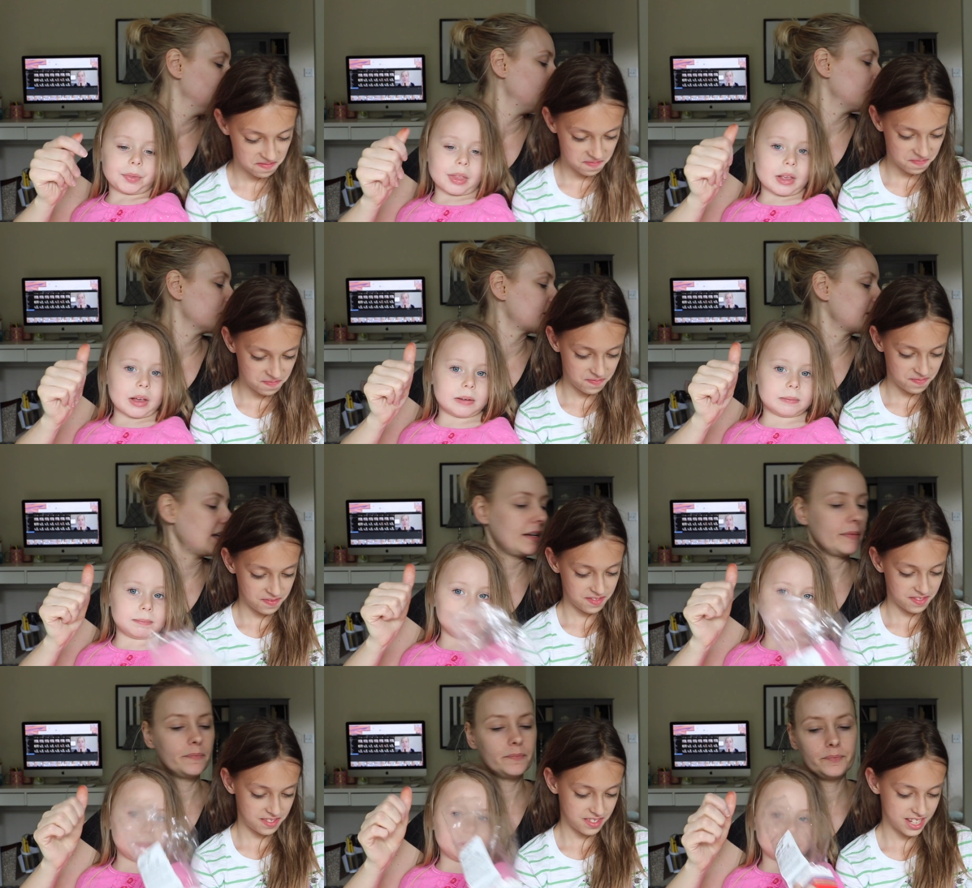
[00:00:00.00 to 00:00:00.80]
Speaker 1: We'll see.
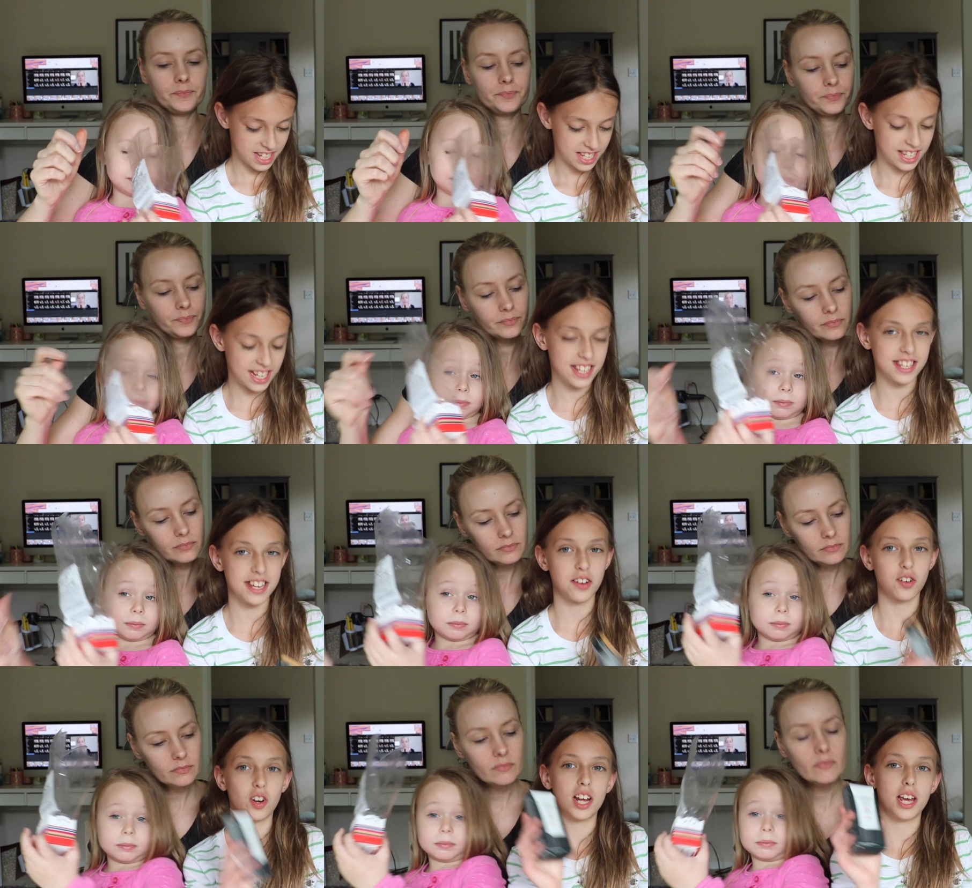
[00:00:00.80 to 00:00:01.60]
C C
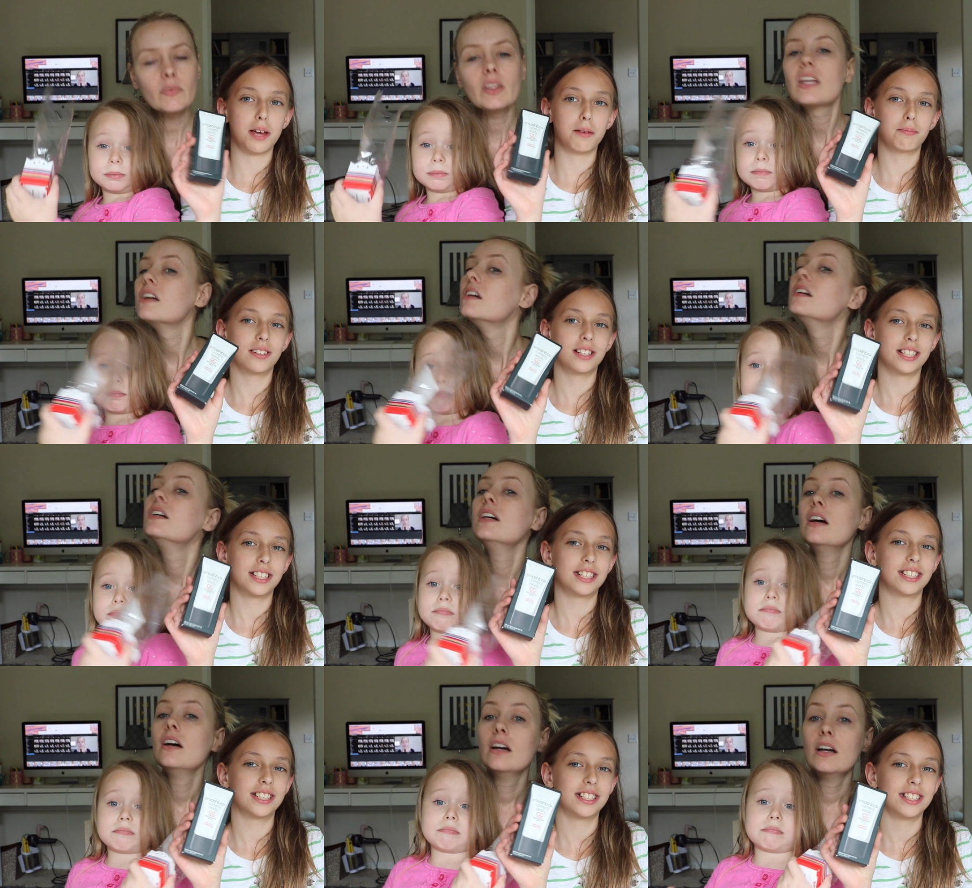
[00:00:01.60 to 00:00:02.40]
cream.
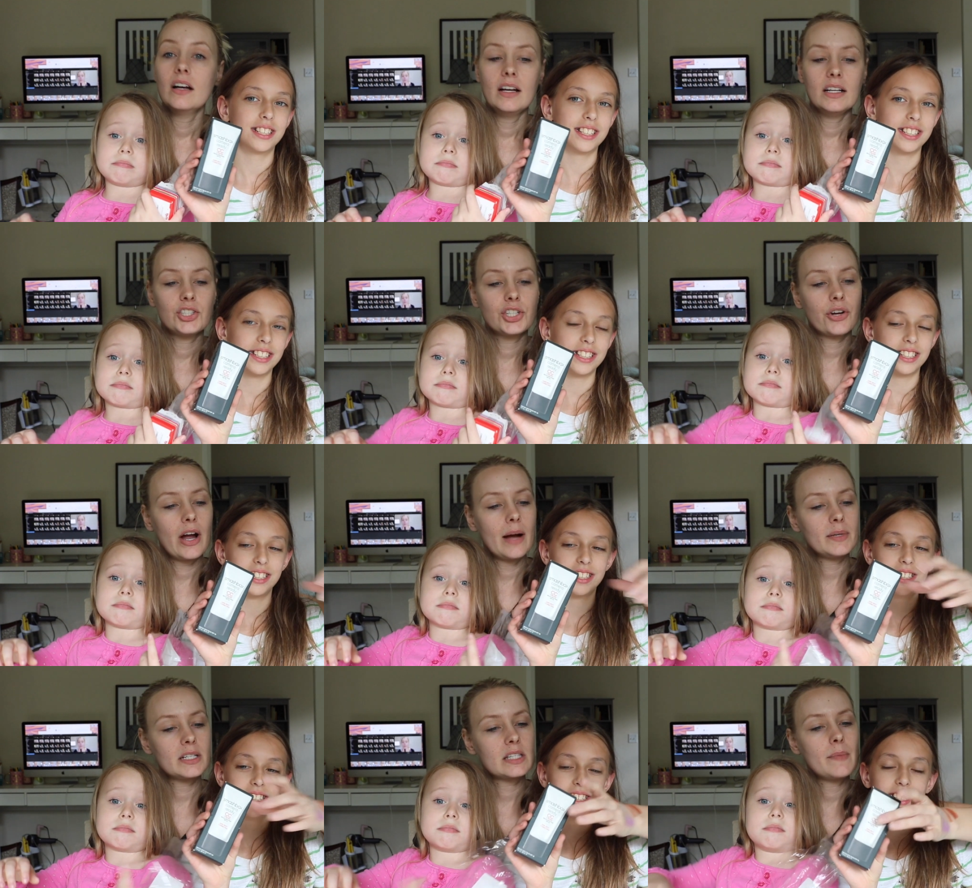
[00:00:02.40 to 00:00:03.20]
She
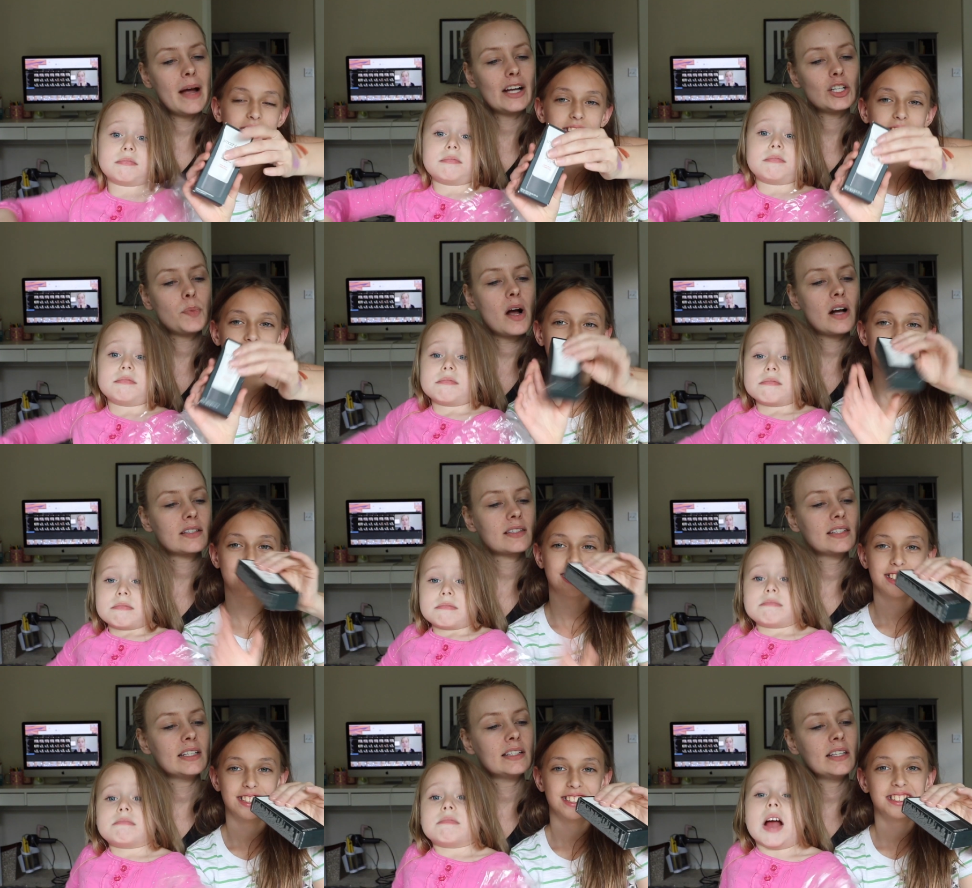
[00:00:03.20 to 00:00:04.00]
grabbed a Smashbox
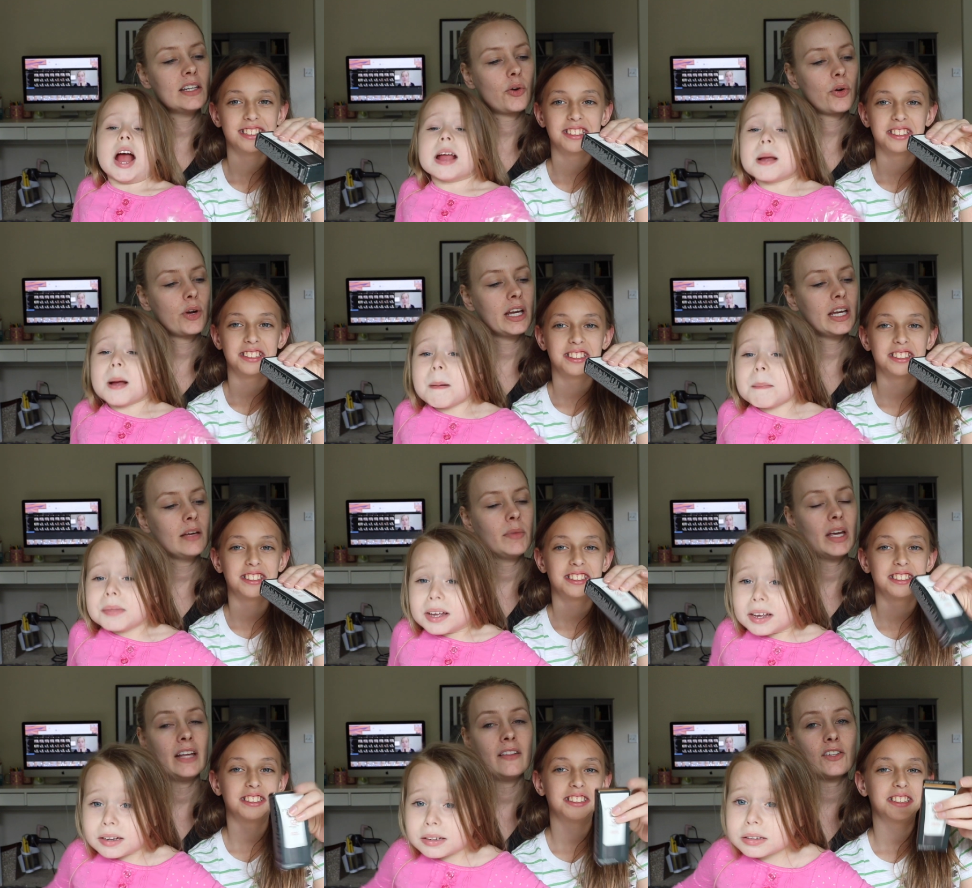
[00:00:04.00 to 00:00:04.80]
C C cream
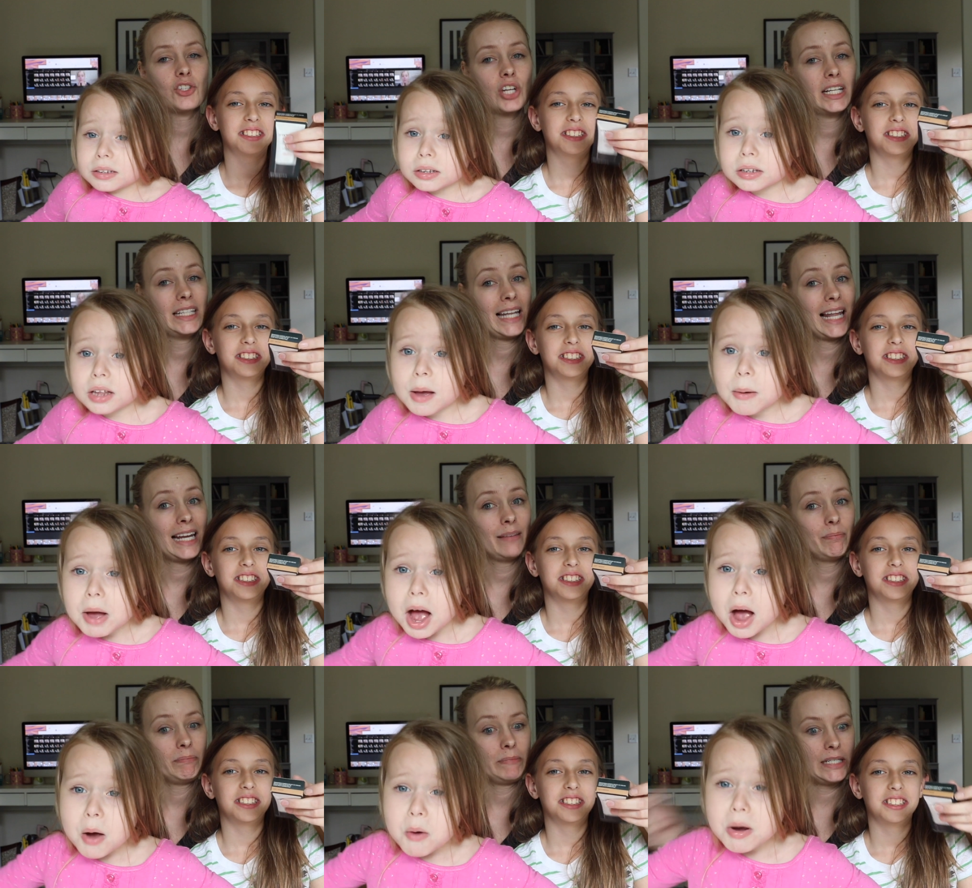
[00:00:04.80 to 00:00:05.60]
in the shade Light
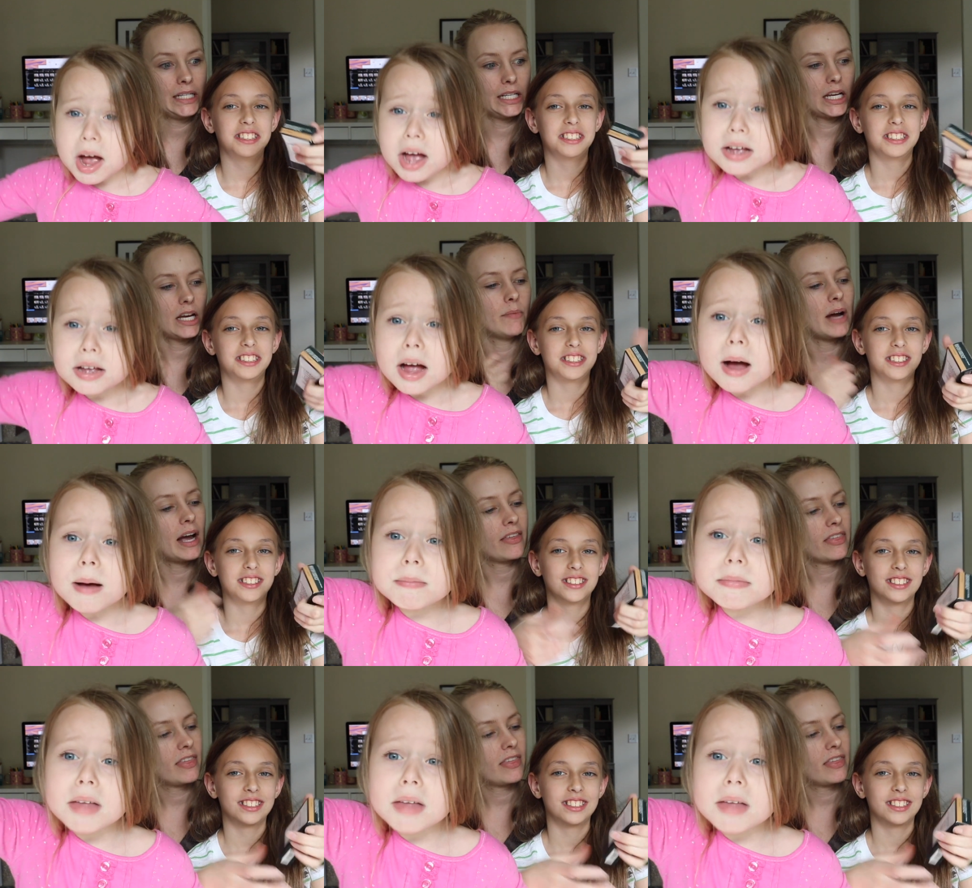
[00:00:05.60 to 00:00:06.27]
Medium. I